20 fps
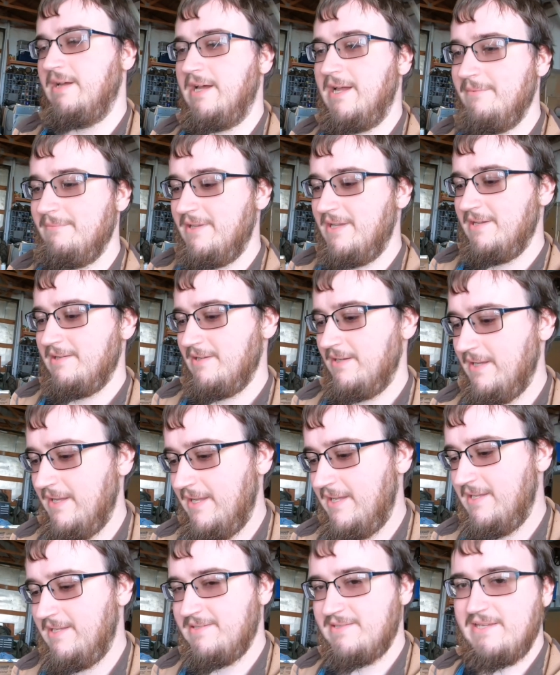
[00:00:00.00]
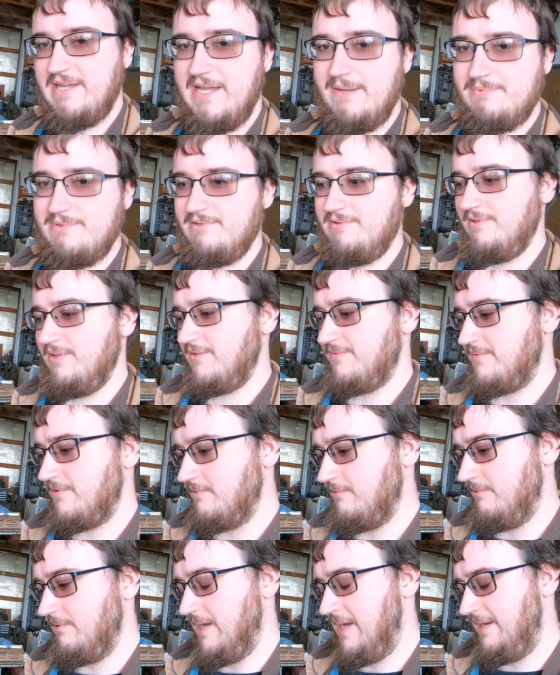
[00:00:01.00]
I'm not going to ask opportunities for
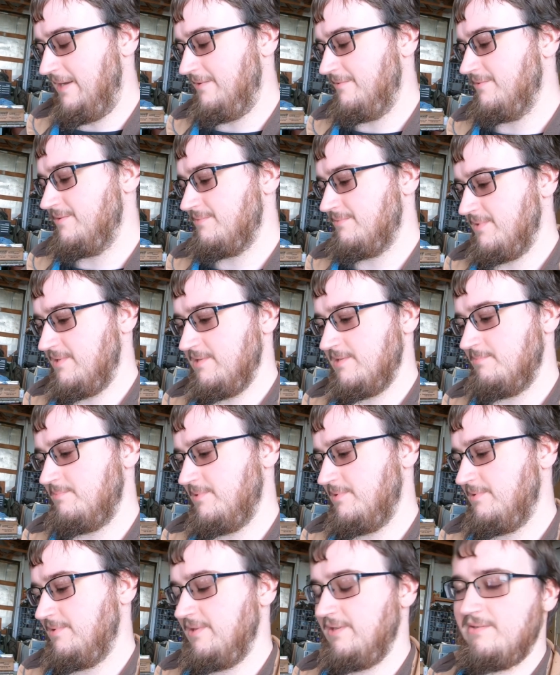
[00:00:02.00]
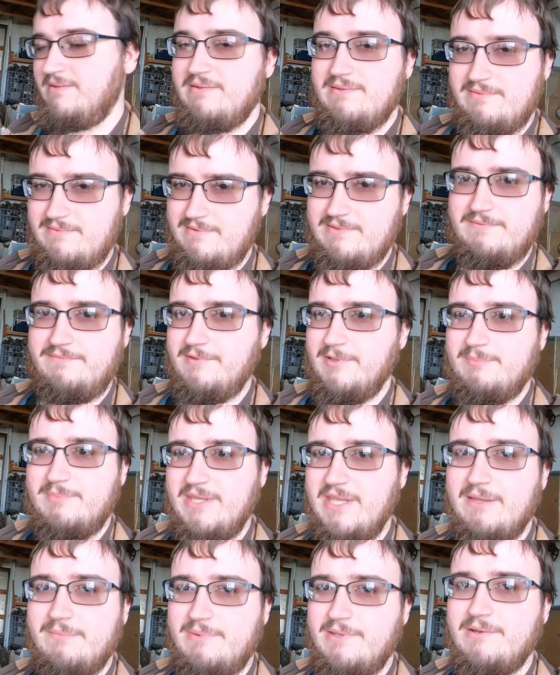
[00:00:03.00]
Ohioans with disability to flip
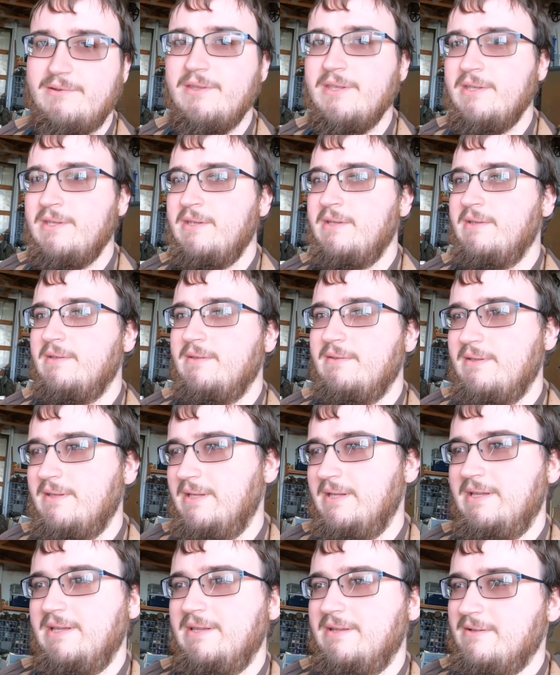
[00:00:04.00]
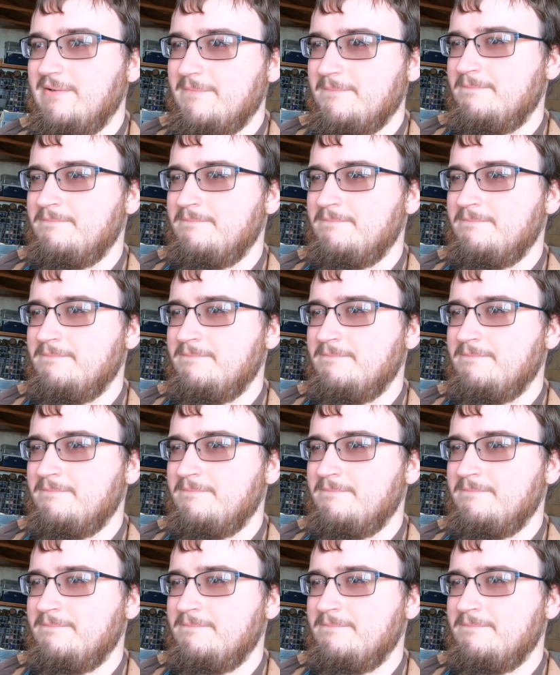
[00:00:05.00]
that bill. And